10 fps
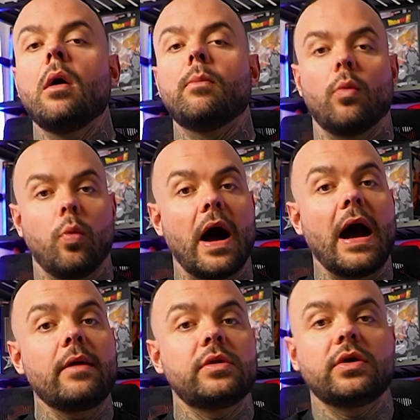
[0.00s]
But what
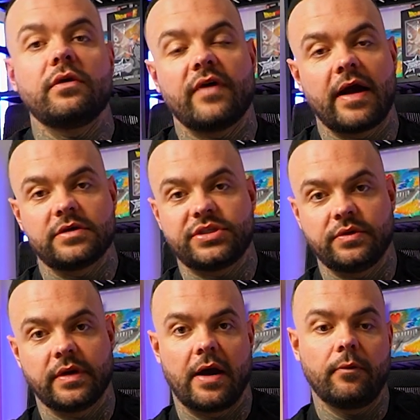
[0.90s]
I would do if I was
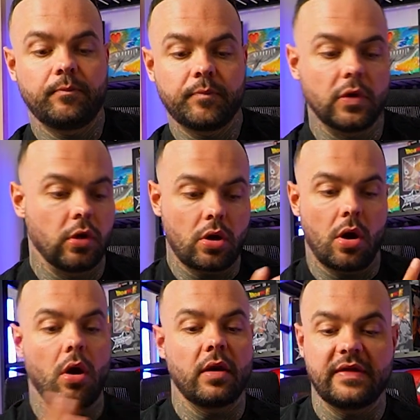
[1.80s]
you now, look at
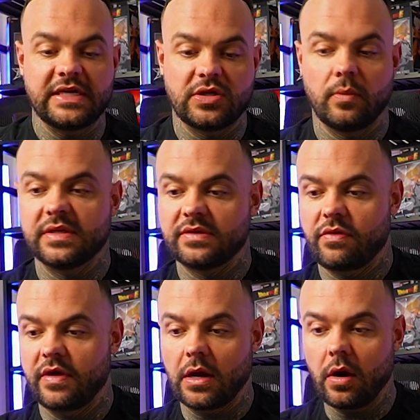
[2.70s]
all of these numbers
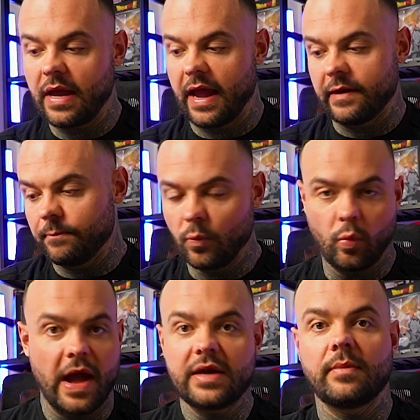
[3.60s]
and think, okay,
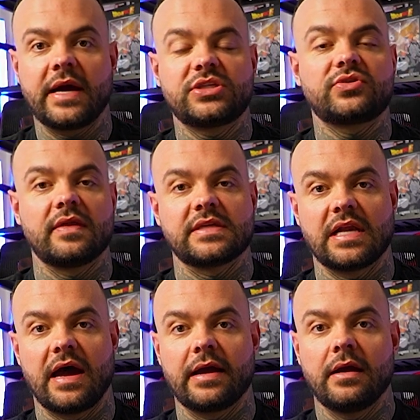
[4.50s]
where do my strengths
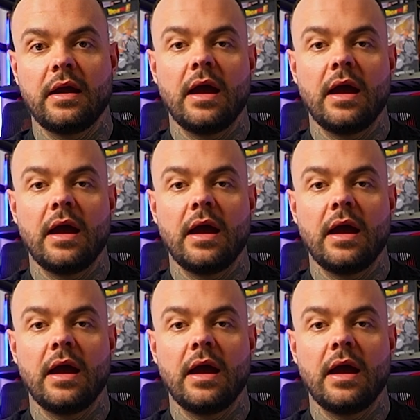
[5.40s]
lie?